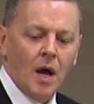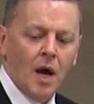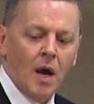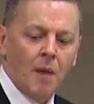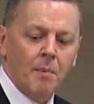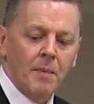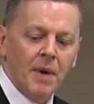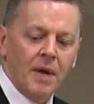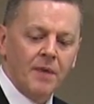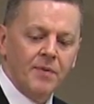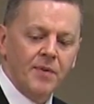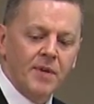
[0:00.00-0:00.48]

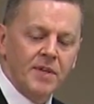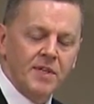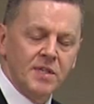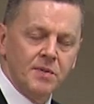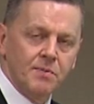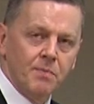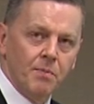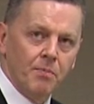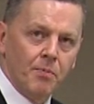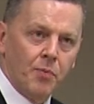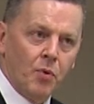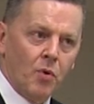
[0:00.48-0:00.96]
And
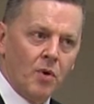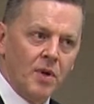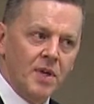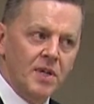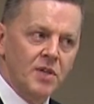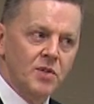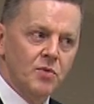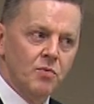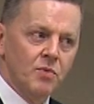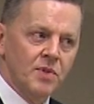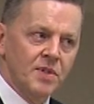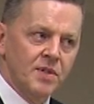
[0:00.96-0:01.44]
this
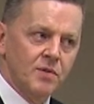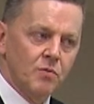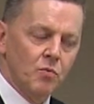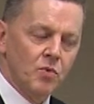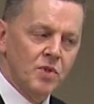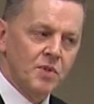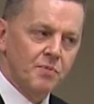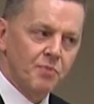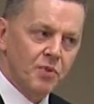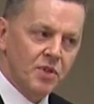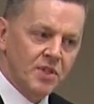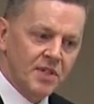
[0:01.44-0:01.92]
point was
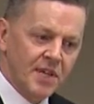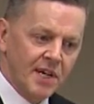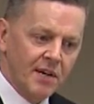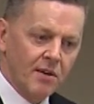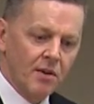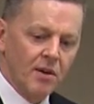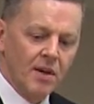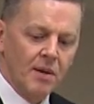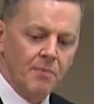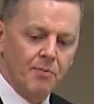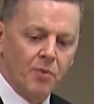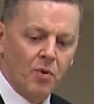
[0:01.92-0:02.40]

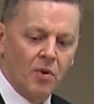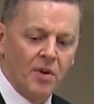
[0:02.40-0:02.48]
particularly